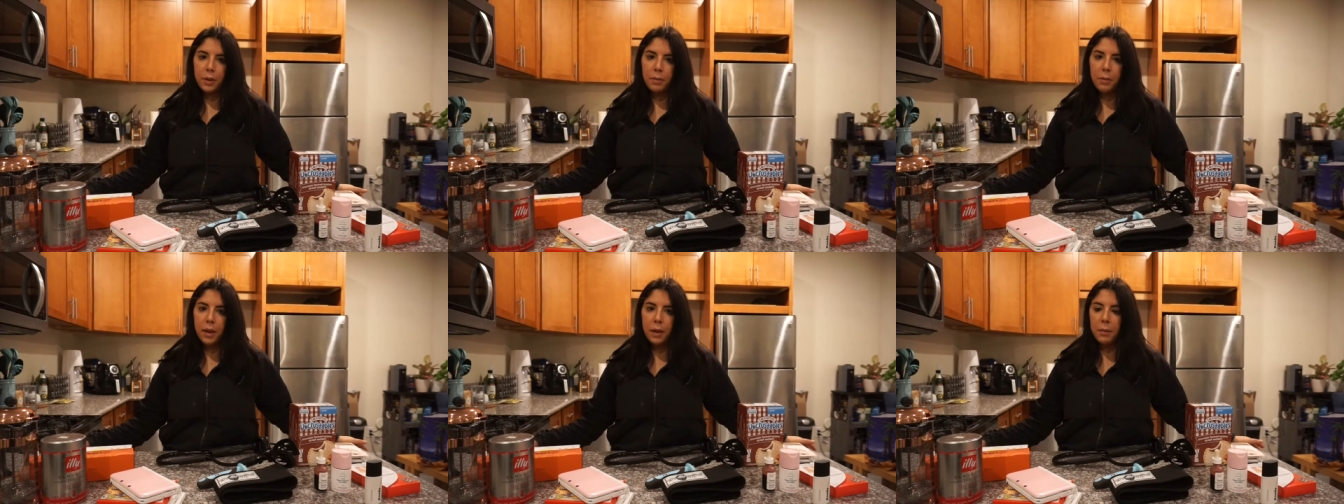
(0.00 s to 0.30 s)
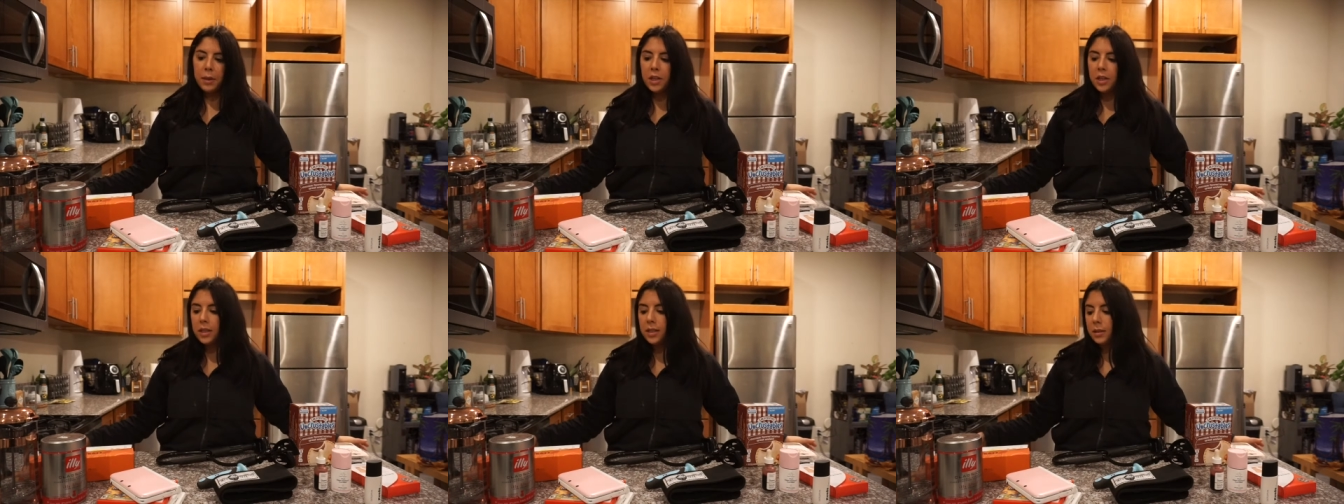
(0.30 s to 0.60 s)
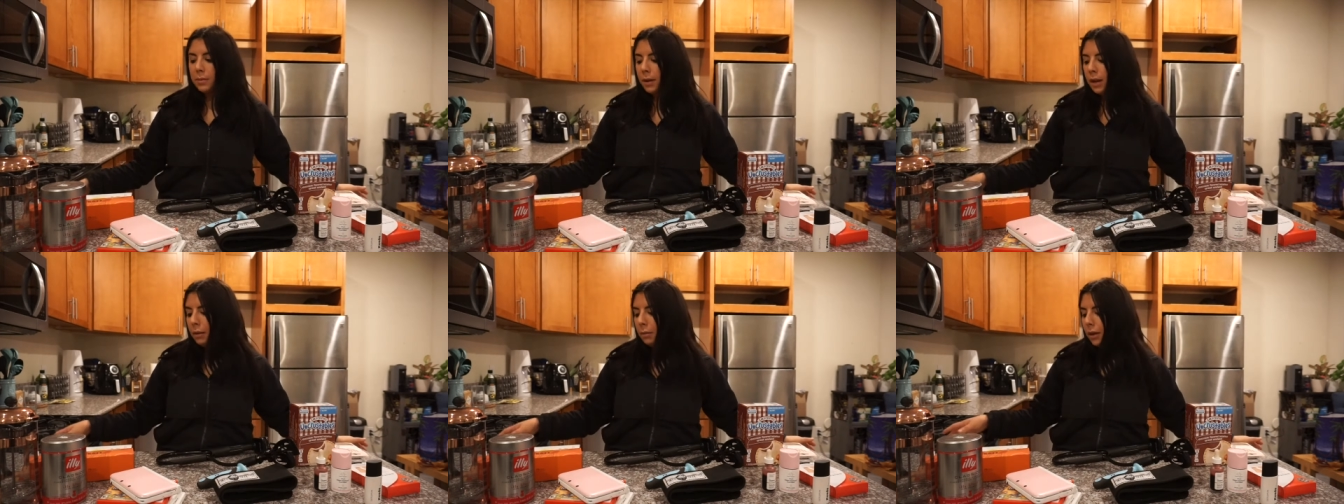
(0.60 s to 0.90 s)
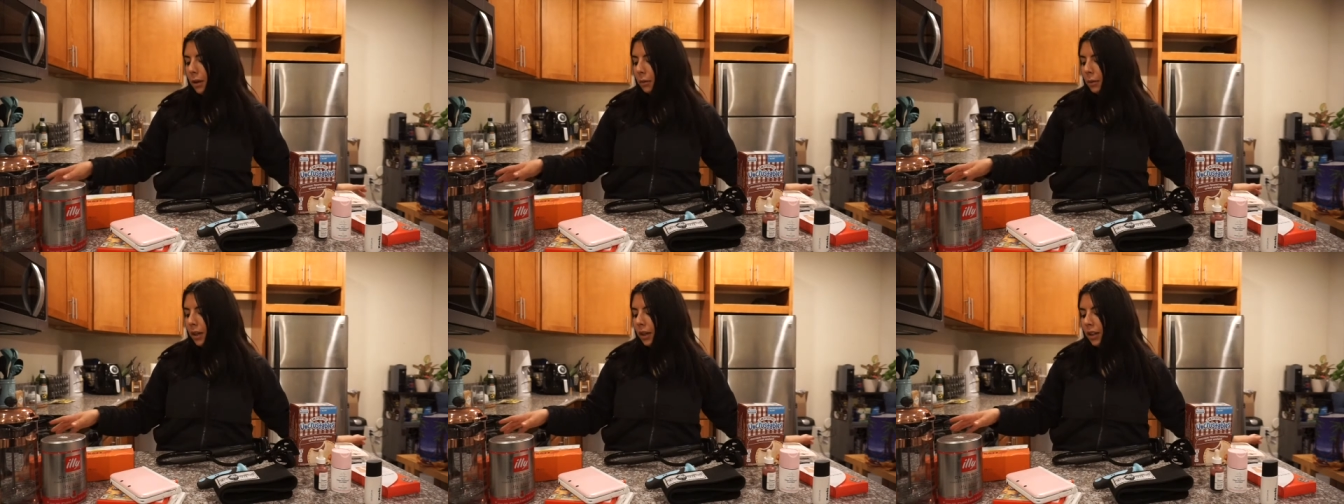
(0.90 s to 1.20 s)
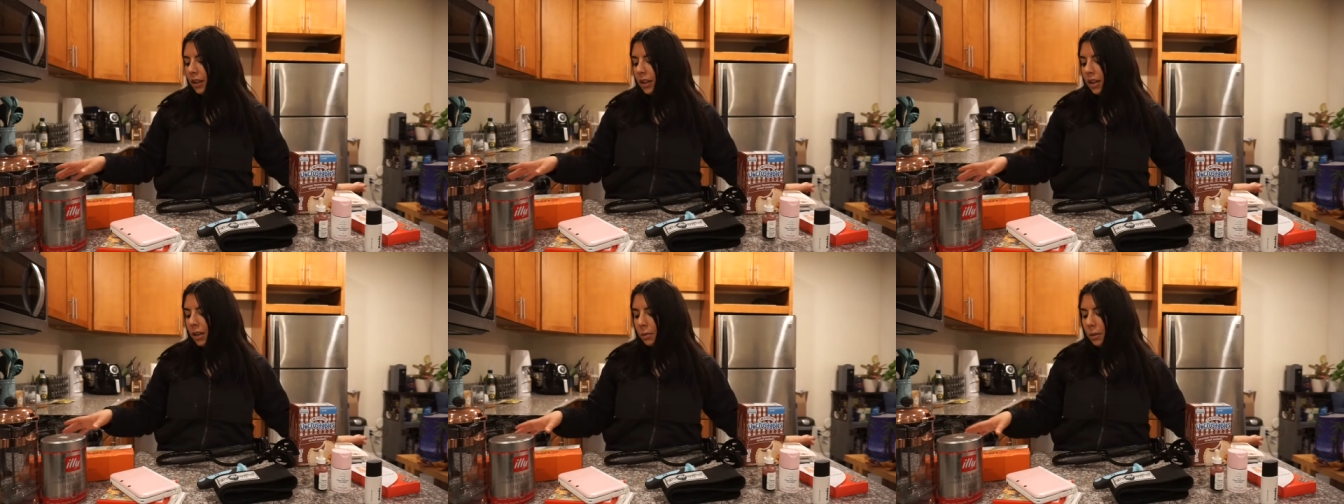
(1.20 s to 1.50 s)
maybe just maybe we
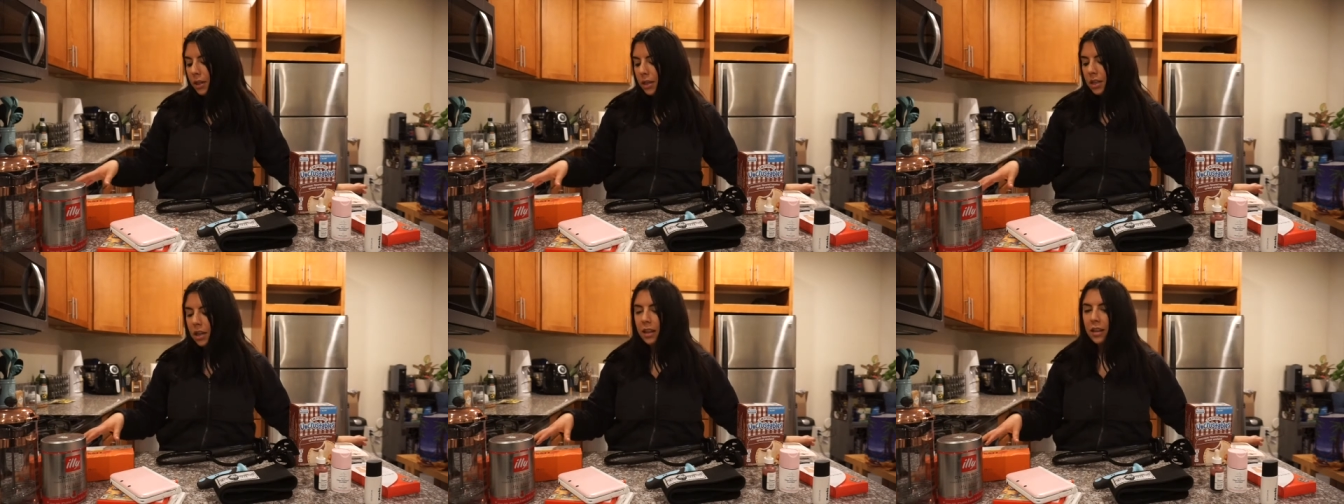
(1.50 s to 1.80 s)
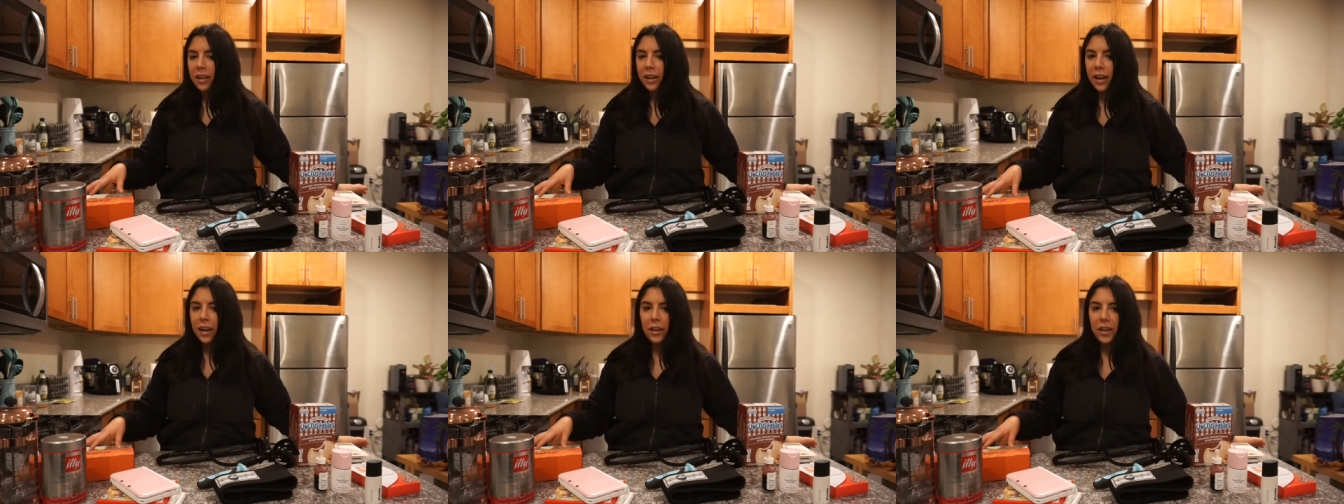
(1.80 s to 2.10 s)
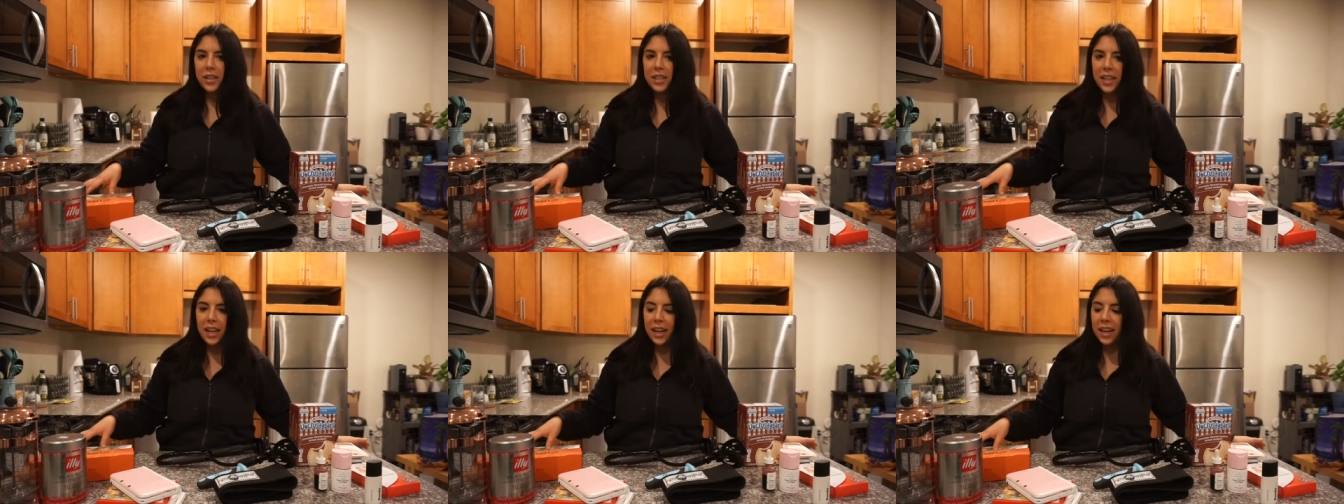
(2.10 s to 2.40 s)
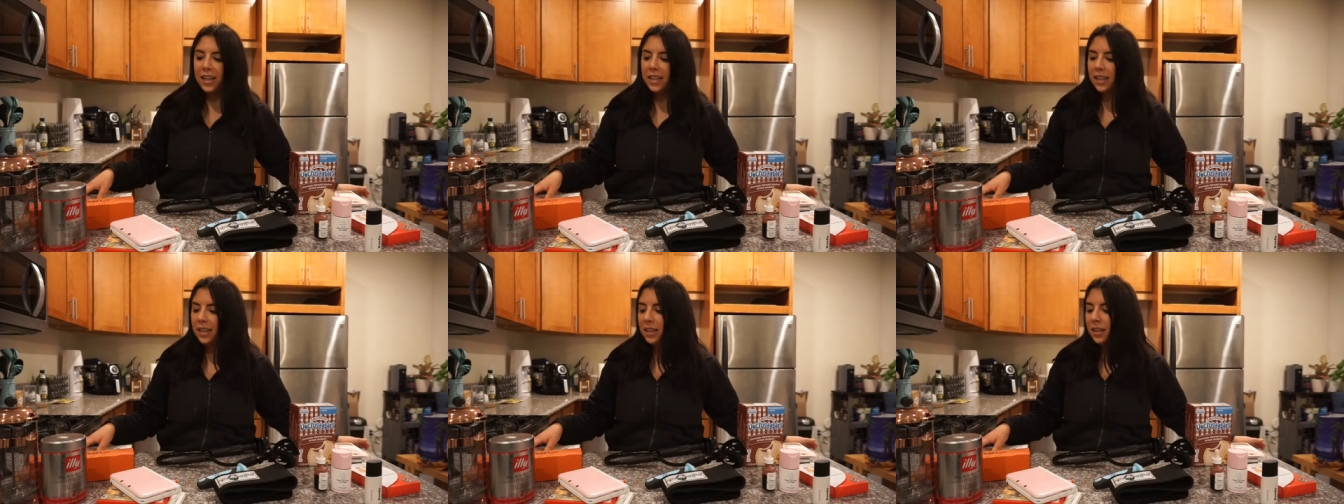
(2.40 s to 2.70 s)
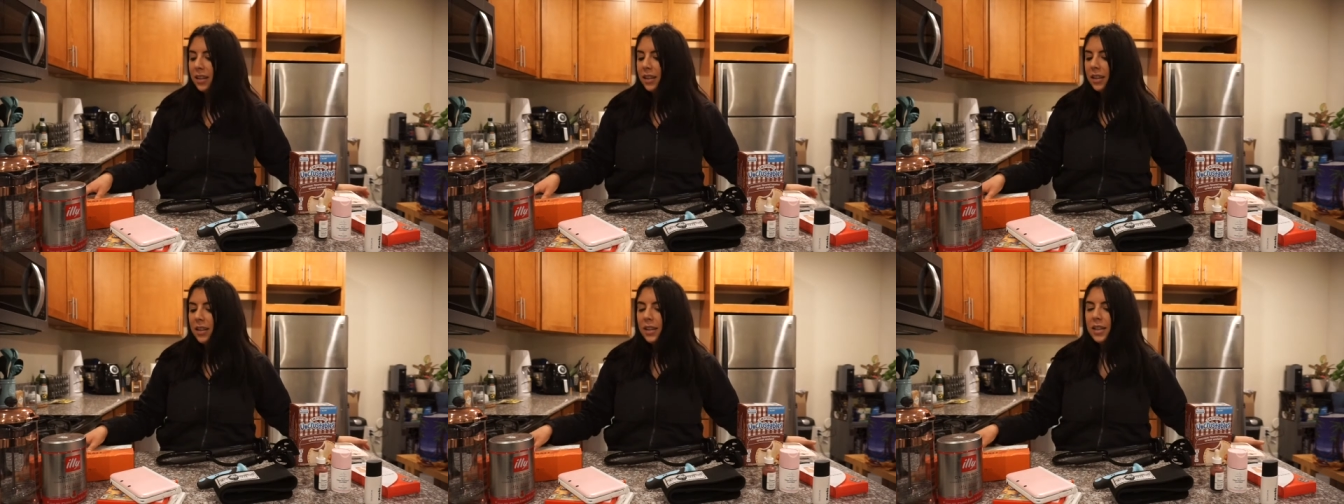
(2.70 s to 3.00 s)
can keep each other entertained
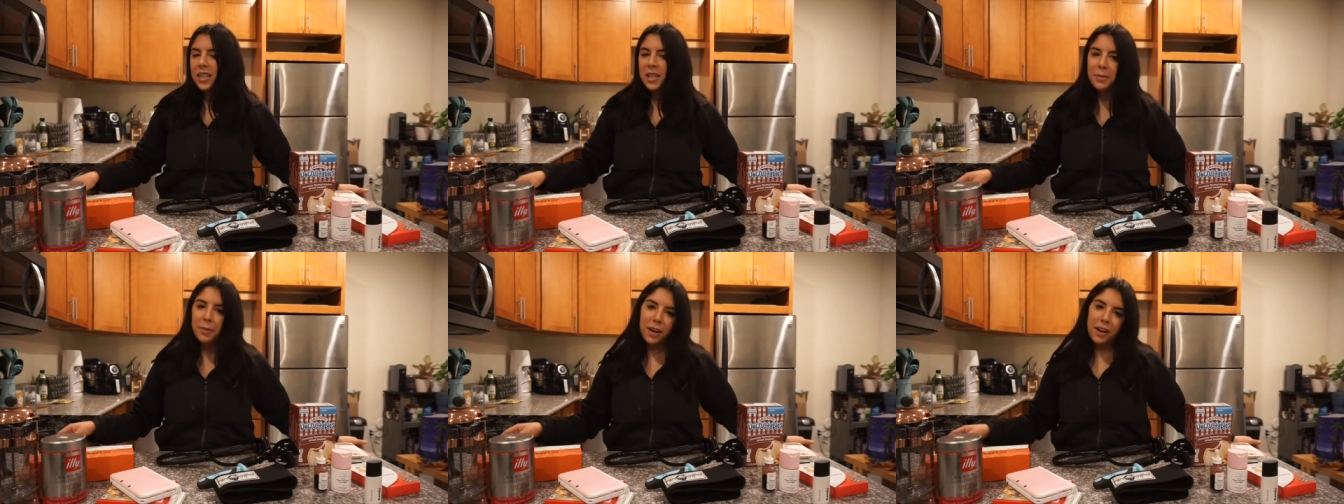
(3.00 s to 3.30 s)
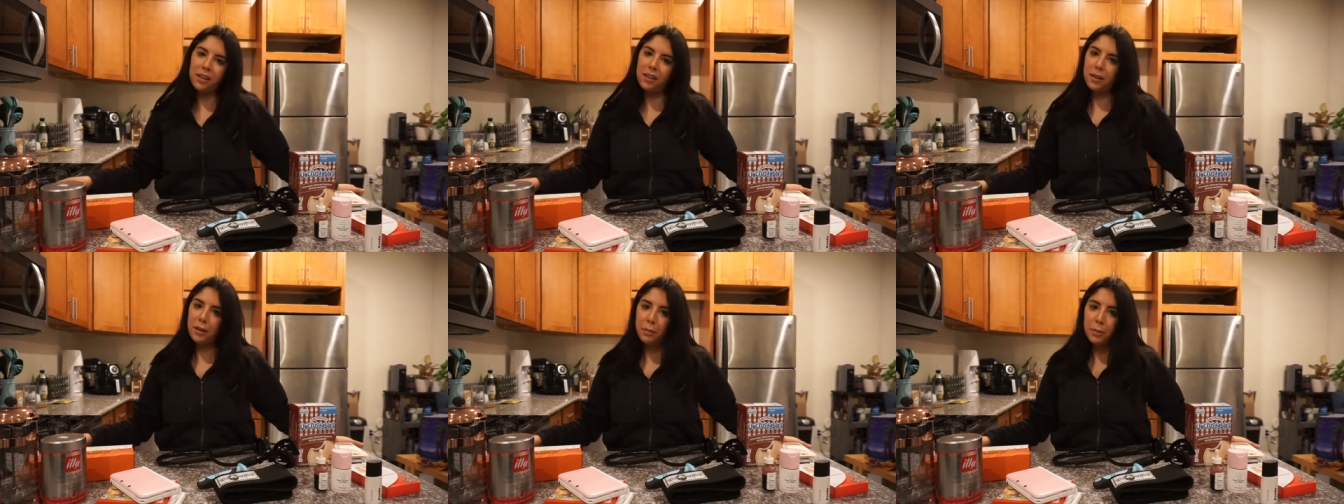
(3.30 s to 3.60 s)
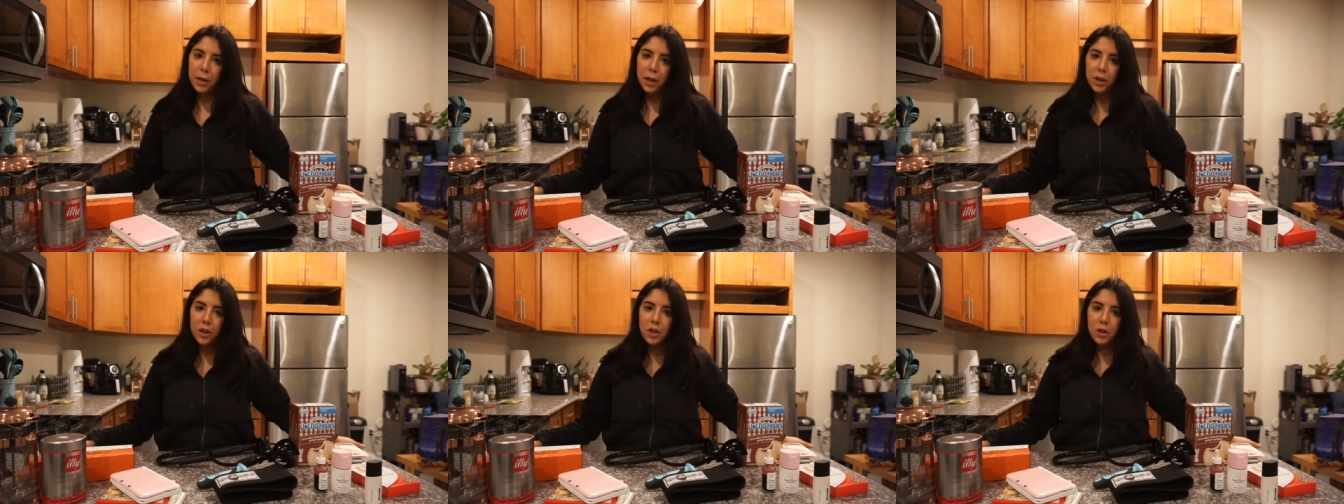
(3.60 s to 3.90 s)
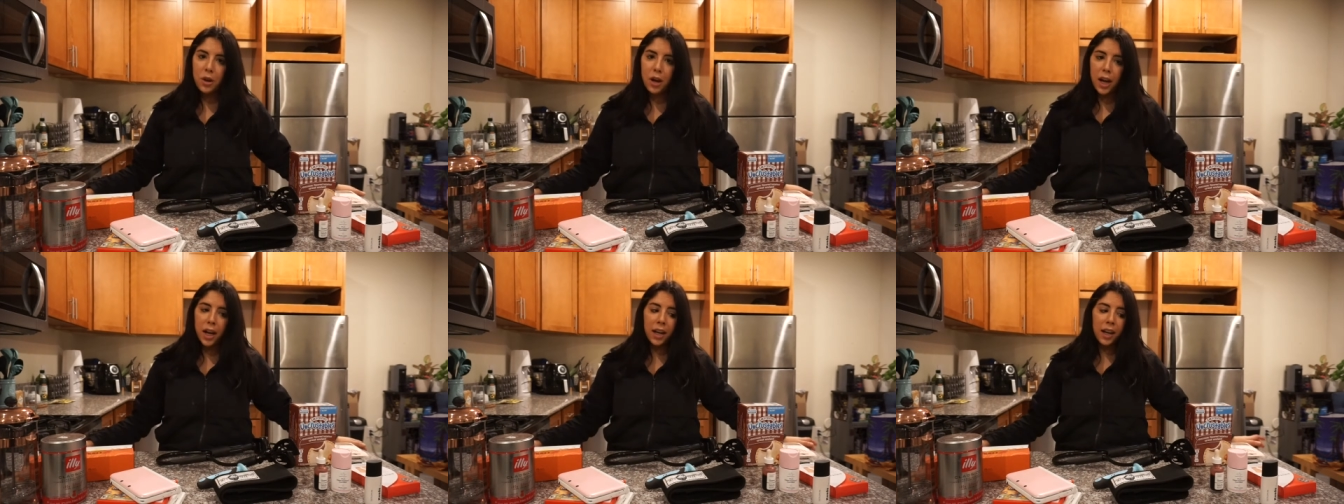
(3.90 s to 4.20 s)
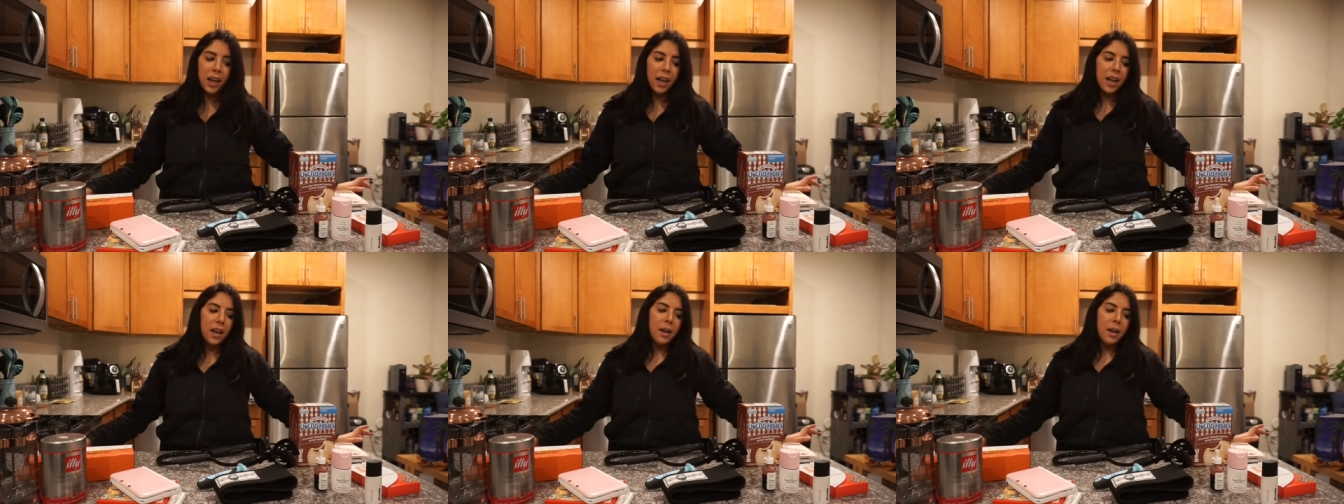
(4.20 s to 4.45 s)
and spread a little bit of joy.